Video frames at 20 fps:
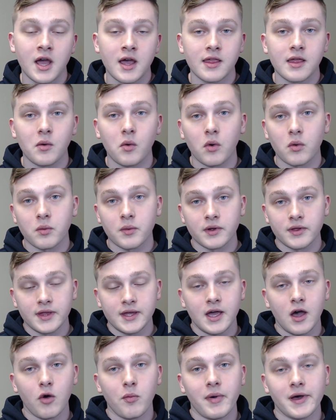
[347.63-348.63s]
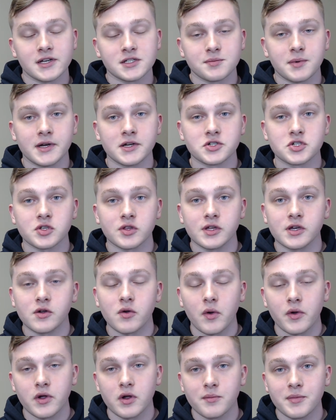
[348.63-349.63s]
that will really help exponentially
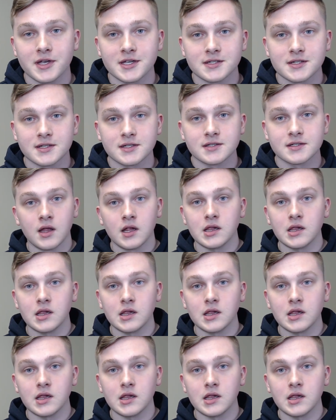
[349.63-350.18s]
grow your business.